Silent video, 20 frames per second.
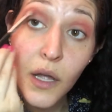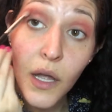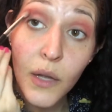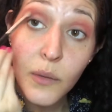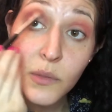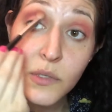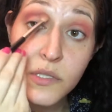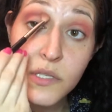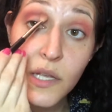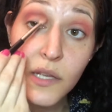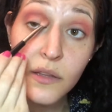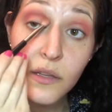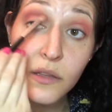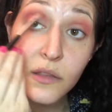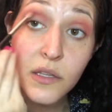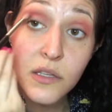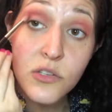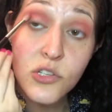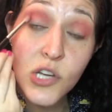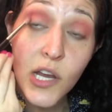I will say
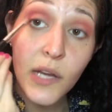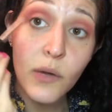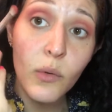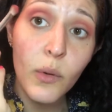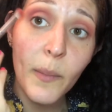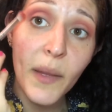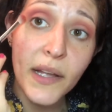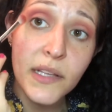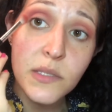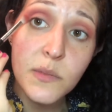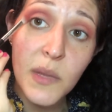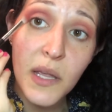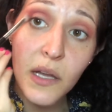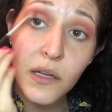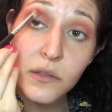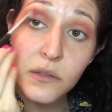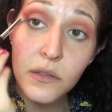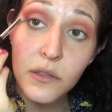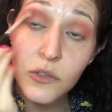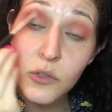that this shade reminds me
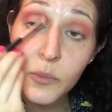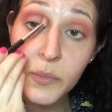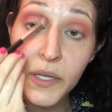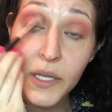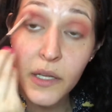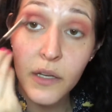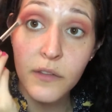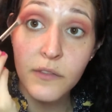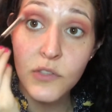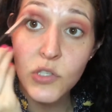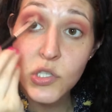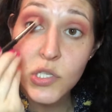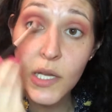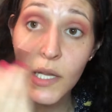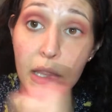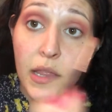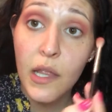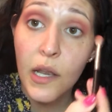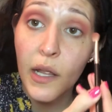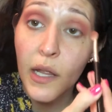a little bit of the
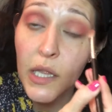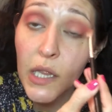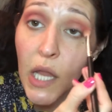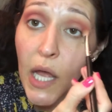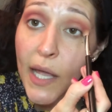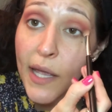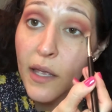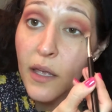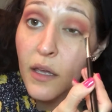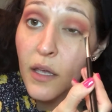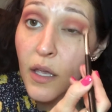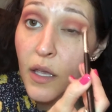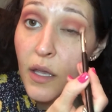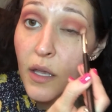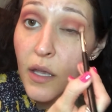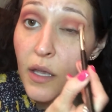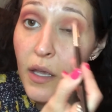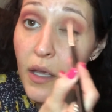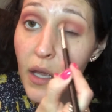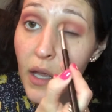shade that I like
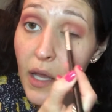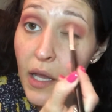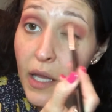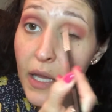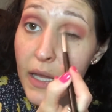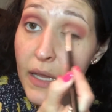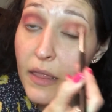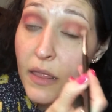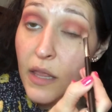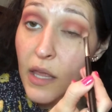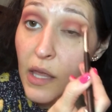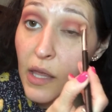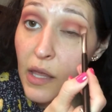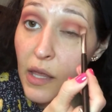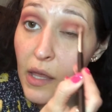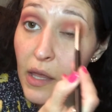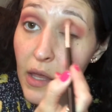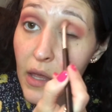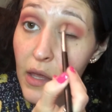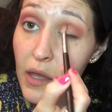in
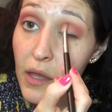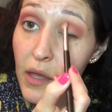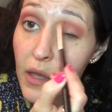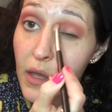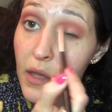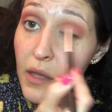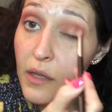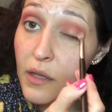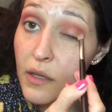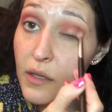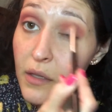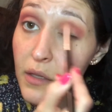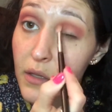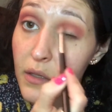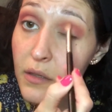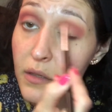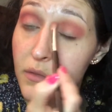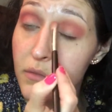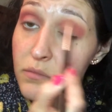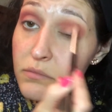the
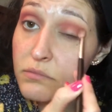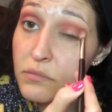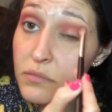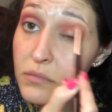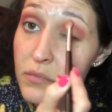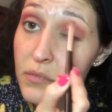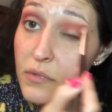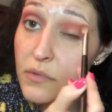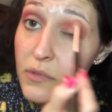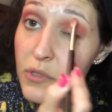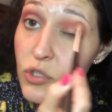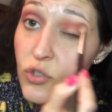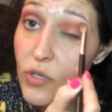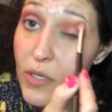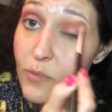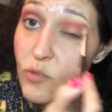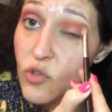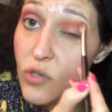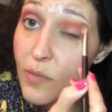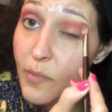
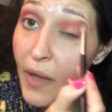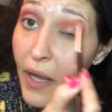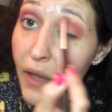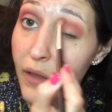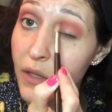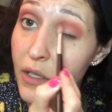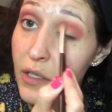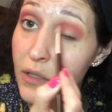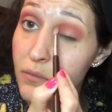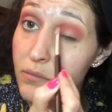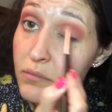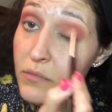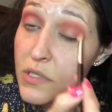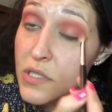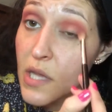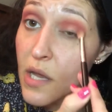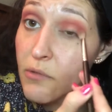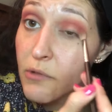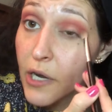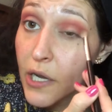Dream Street palette,
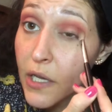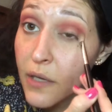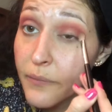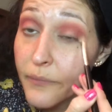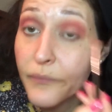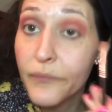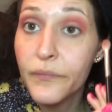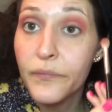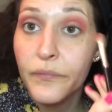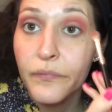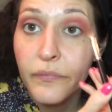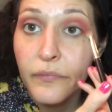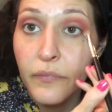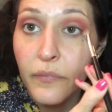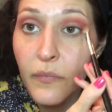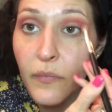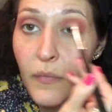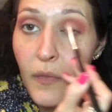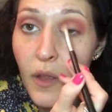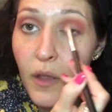is that right?
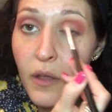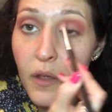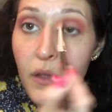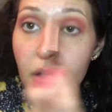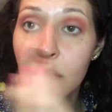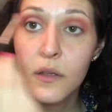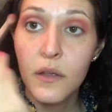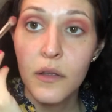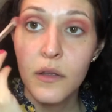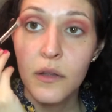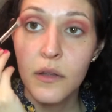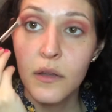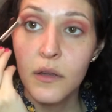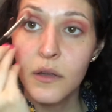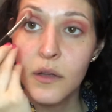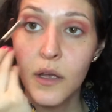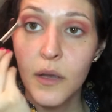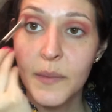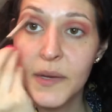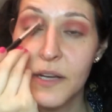
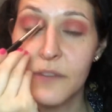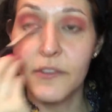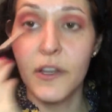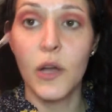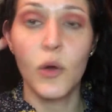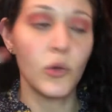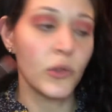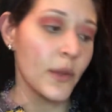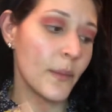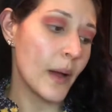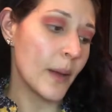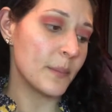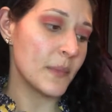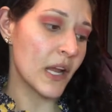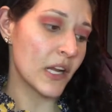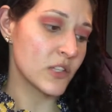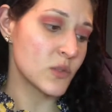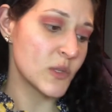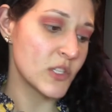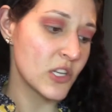I mean, if I hold them up
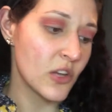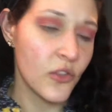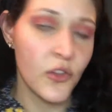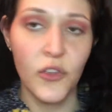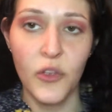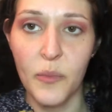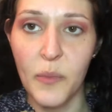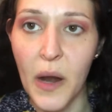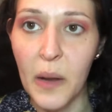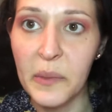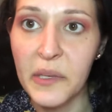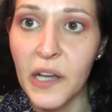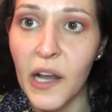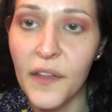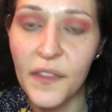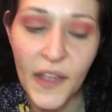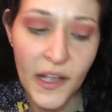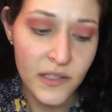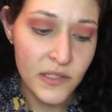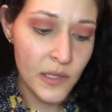next to each other, they're probably
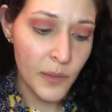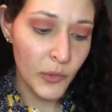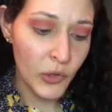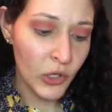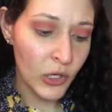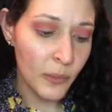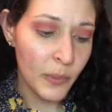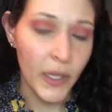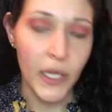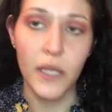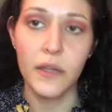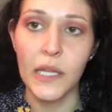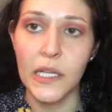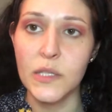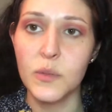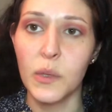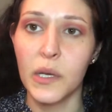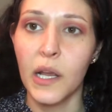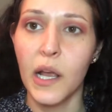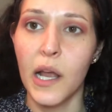not that similar, but
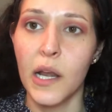that's what it